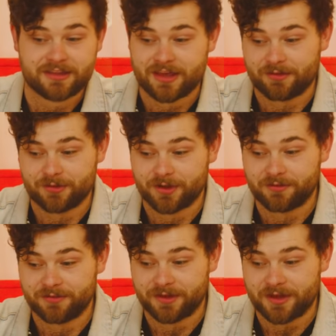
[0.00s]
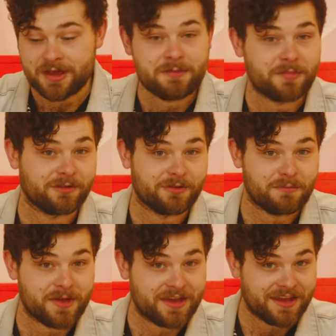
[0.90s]
that will hopefully
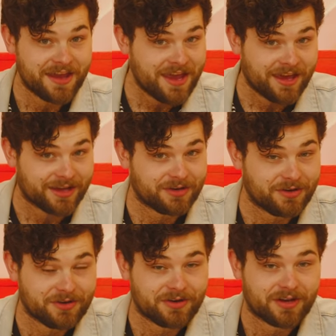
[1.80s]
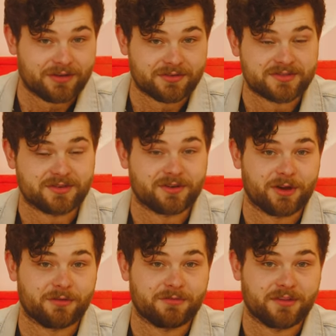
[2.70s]
benefit me and you and also
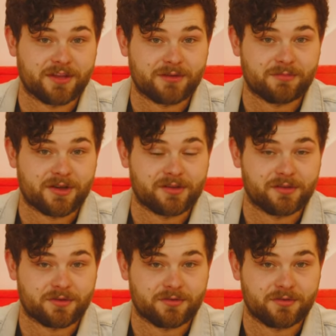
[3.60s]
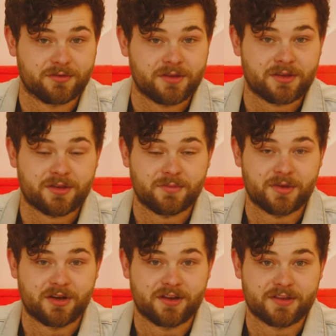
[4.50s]
hopefully my local
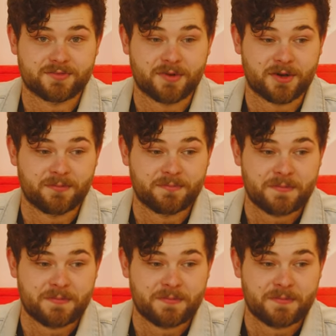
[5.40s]
community as well.